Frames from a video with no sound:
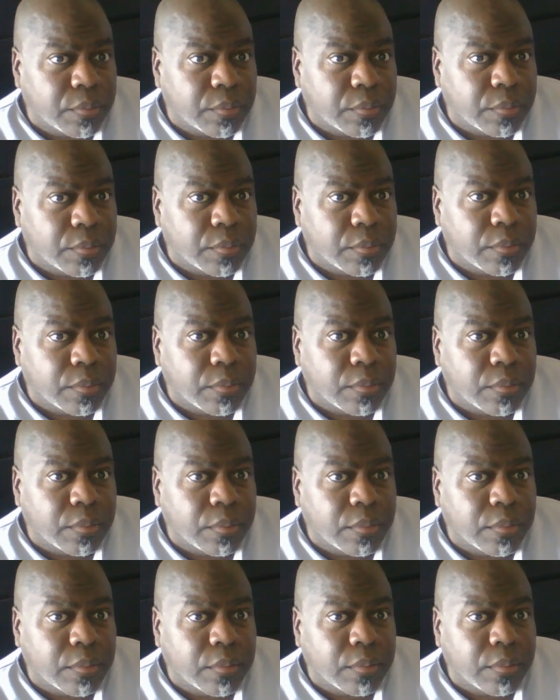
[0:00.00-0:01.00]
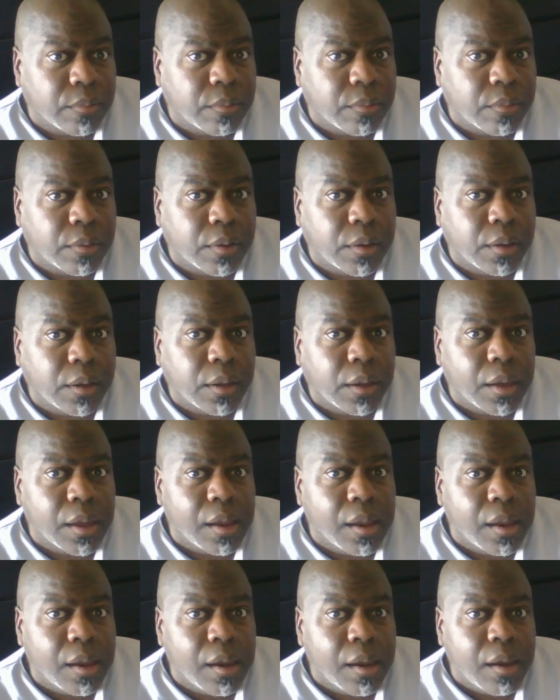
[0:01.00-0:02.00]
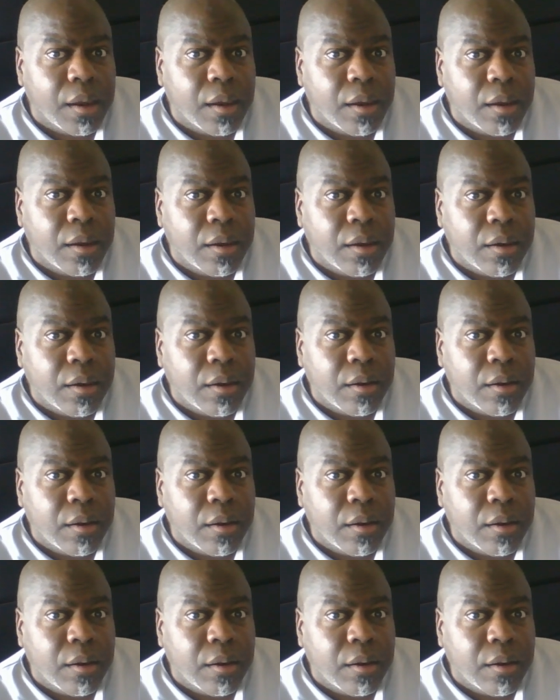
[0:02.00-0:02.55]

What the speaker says: Nobody speaks.